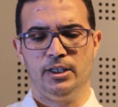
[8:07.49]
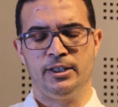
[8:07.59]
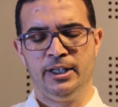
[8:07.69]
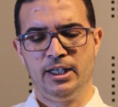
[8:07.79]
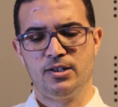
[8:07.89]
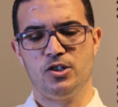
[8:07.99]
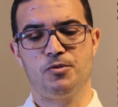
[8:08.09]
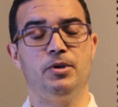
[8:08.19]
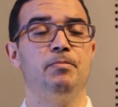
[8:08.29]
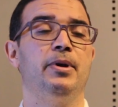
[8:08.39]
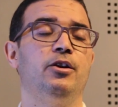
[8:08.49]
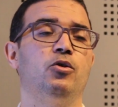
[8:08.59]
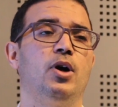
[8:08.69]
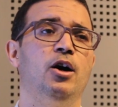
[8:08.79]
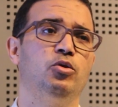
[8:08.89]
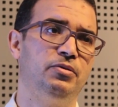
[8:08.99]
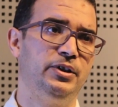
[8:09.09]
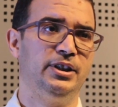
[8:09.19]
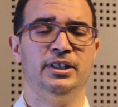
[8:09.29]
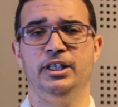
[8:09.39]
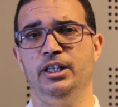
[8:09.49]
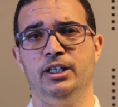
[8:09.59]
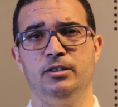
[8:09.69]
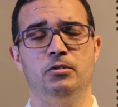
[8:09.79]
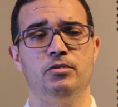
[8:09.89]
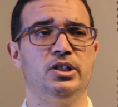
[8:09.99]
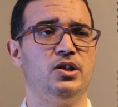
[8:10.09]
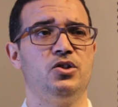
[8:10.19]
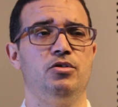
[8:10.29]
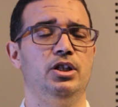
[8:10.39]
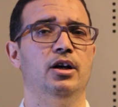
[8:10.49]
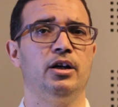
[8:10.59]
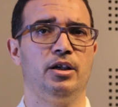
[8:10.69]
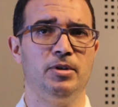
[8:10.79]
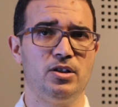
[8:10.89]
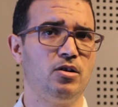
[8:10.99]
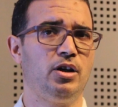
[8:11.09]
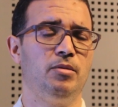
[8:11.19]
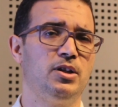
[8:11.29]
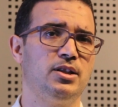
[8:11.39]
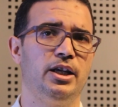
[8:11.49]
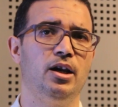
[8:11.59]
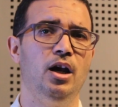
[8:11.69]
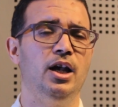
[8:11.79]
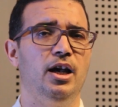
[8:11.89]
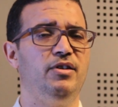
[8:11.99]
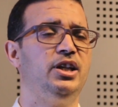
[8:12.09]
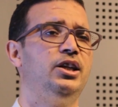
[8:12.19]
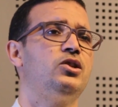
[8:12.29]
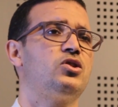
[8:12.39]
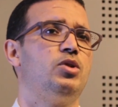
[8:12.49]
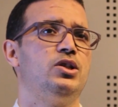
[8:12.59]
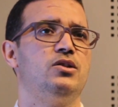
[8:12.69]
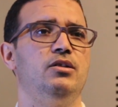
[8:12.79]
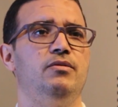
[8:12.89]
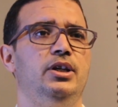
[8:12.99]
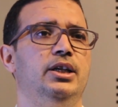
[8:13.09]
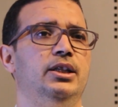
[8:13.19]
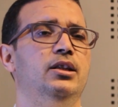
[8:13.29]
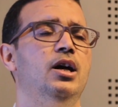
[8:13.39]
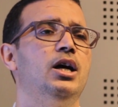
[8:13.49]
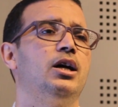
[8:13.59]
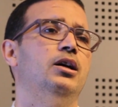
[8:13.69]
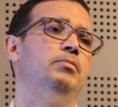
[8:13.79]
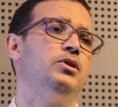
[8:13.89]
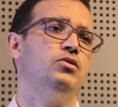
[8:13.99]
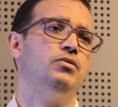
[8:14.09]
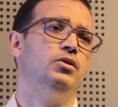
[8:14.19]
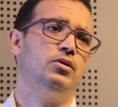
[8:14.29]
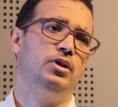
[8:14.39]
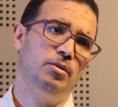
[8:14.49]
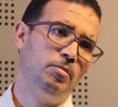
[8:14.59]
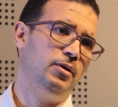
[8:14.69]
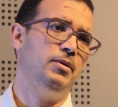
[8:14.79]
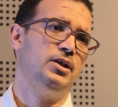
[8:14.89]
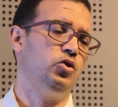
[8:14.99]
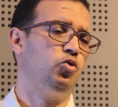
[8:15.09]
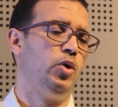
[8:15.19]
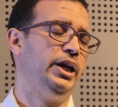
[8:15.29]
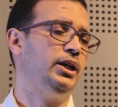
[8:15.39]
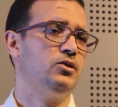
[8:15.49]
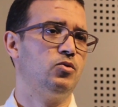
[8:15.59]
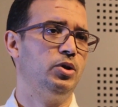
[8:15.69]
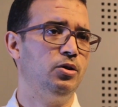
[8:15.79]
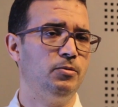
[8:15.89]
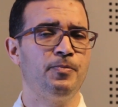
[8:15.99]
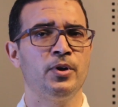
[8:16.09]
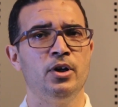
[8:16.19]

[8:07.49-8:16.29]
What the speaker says: Next is prepare your outfit and any other necessary documents. Documents like having an extra CV and copies of your diplomas and trainings with you.